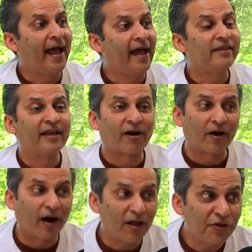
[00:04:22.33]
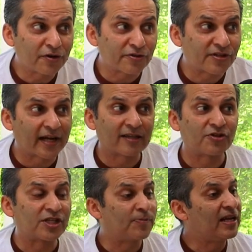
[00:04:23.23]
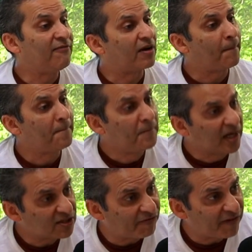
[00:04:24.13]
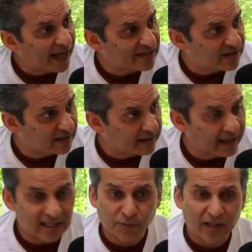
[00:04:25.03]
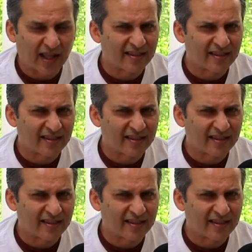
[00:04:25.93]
And there are others that actually spin even much faster than that as well.